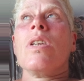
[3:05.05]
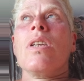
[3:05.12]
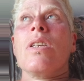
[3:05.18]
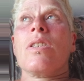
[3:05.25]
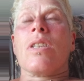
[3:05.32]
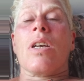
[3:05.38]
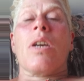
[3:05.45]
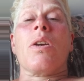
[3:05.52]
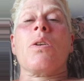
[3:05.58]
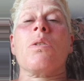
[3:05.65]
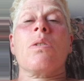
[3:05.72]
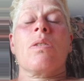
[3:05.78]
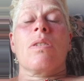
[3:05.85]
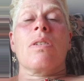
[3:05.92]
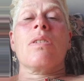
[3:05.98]
So
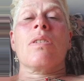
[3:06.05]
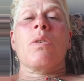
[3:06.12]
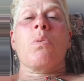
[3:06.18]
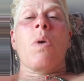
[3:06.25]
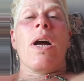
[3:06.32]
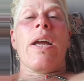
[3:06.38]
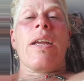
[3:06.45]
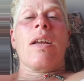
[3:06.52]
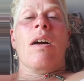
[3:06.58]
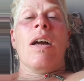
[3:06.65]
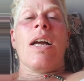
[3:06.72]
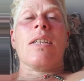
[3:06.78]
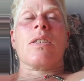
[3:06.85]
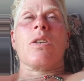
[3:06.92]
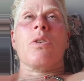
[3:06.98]
the way I
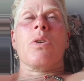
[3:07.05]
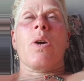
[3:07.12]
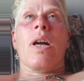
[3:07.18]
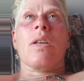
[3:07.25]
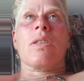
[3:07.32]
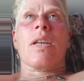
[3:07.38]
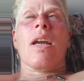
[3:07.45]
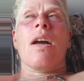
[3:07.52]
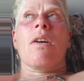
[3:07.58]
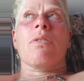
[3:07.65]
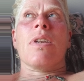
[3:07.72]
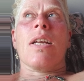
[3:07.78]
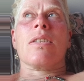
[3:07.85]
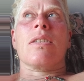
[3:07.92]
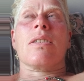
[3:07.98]
had to Google how to get out of an
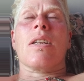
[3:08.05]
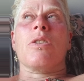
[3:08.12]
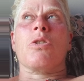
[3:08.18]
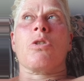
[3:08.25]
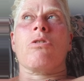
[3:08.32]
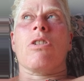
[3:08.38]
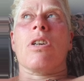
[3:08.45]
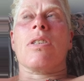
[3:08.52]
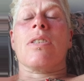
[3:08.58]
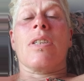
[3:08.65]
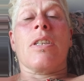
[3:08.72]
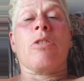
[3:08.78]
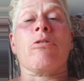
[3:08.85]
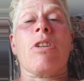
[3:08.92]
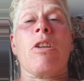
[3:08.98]
existential
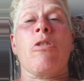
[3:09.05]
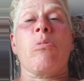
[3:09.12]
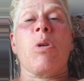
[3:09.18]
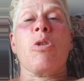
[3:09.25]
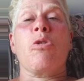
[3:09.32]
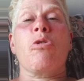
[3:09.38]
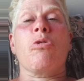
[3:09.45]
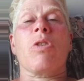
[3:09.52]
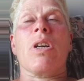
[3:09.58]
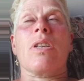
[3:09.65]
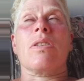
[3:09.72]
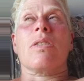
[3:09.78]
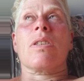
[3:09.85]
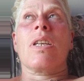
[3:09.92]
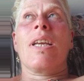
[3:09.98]
crisis for any of my new
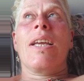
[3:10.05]
fans,